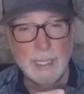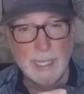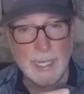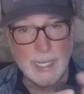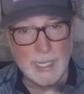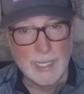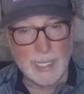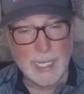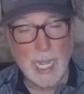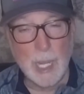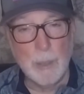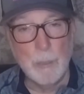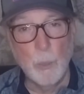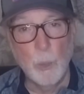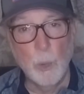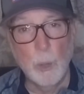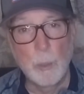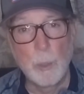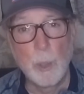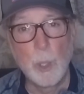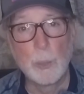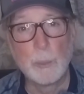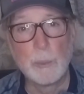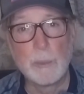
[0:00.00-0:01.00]
And I got more
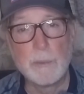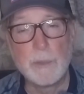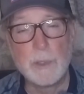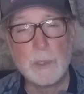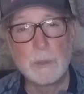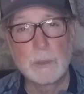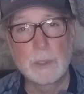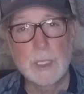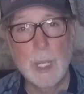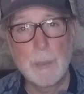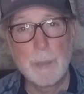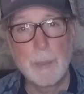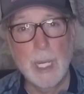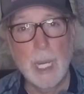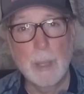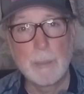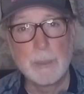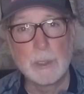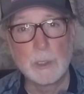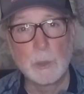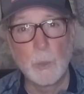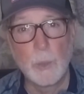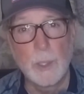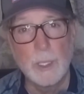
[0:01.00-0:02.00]
boat reviews coming
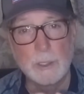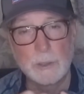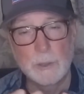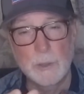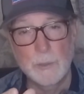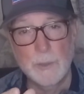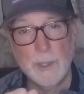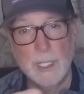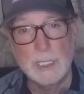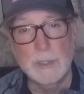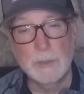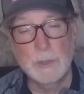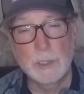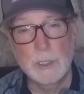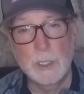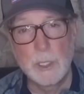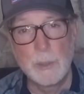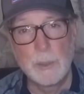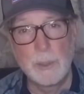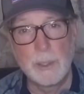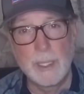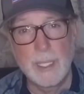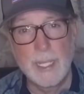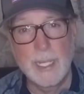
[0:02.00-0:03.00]
up as well. So thanks for
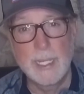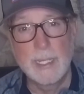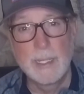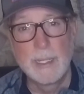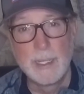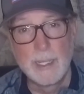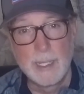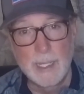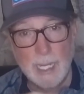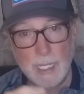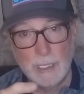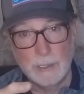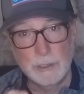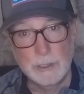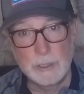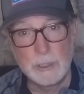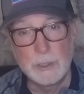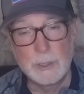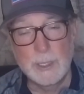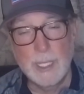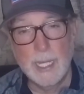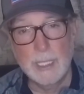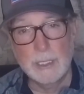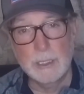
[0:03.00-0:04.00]
tuning in. I'll see
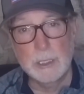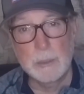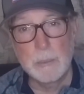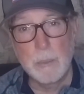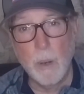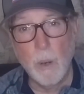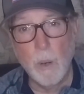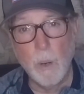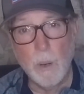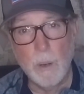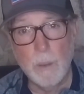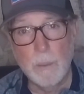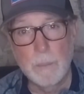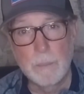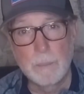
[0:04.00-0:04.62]
you guys tomorrow.